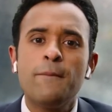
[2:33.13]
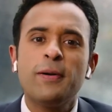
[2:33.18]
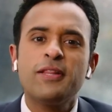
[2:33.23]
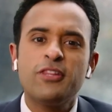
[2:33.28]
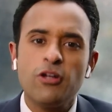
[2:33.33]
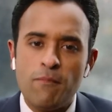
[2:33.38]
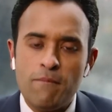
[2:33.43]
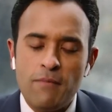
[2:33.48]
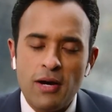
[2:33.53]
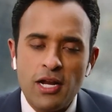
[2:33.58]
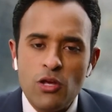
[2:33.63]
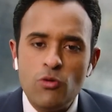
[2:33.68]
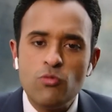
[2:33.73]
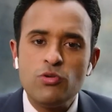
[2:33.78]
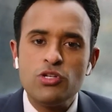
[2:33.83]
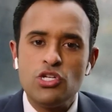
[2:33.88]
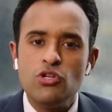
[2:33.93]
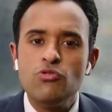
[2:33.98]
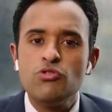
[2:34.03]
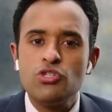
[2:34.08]
but their money
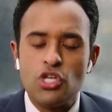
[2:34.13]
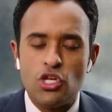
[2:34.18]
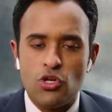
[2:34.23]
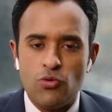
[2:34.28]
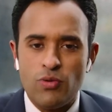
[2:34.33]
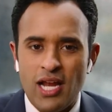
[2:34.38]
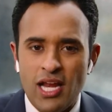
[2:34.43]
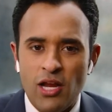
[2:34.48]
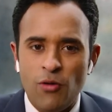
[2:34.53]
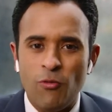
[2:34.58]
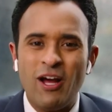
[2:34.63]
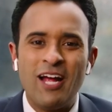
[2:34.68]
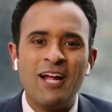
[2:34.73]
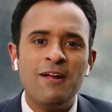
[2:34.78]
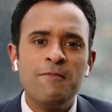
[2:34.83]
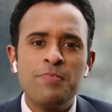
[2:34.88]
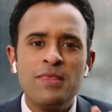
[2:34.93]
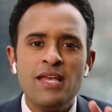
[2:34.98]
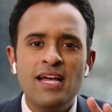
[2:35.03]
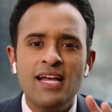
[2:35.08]
was used to do it anyway.